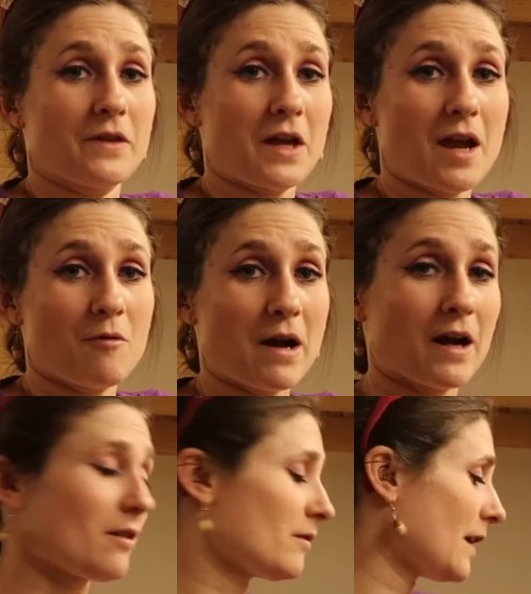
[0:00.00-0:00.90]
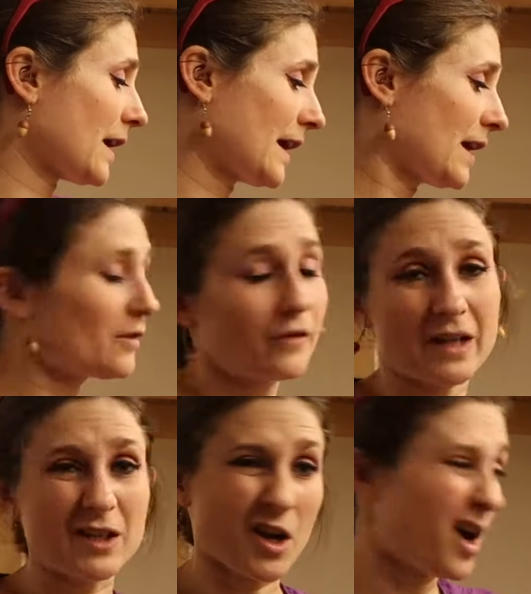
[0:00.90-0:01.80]
you there while I kind of
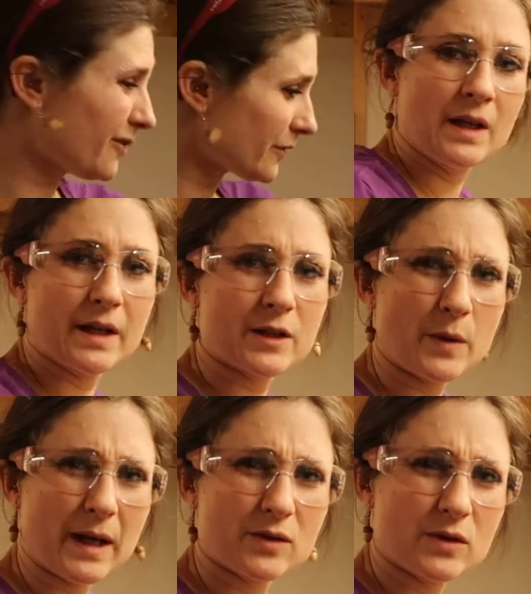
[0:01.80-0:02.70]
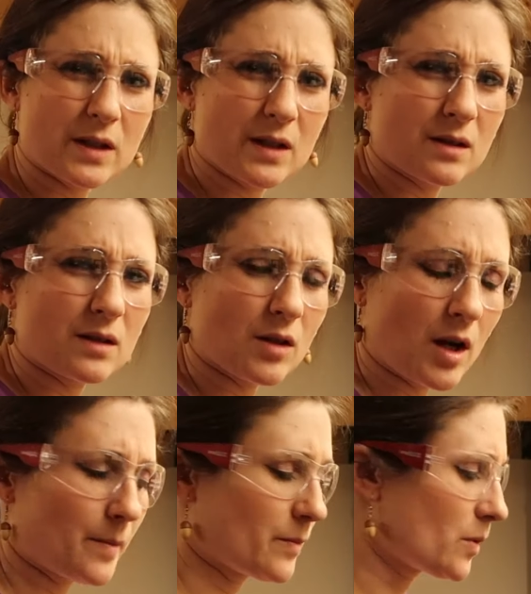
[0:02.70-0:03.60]
finish off. It's quite dusty as this, so
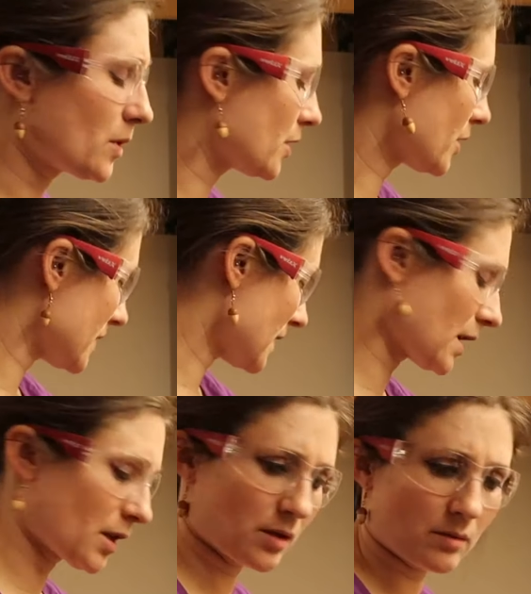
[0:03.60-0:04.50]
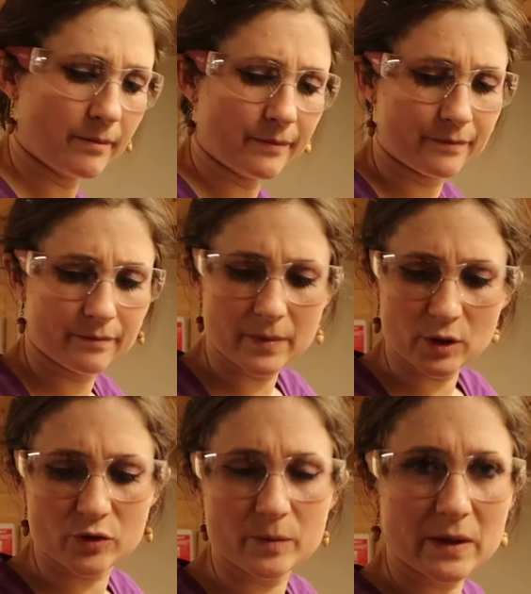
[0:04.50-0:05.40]
I'm going to stick my
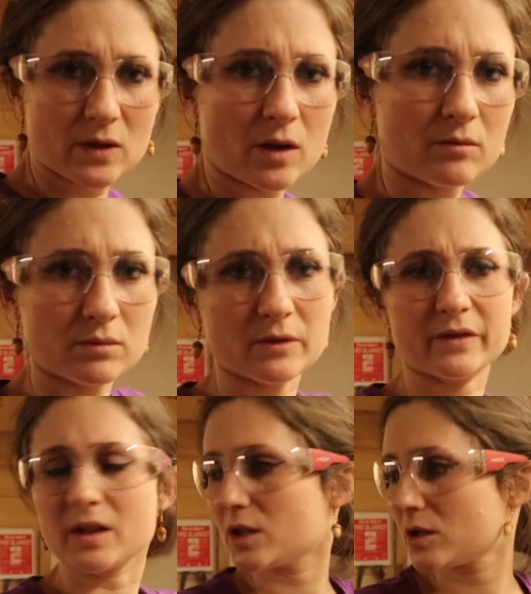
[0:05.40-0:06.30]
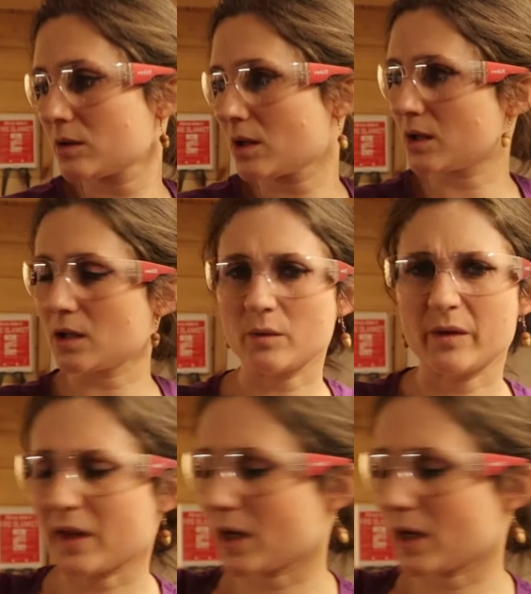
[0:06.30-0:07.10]
dust mask on and finish turning it with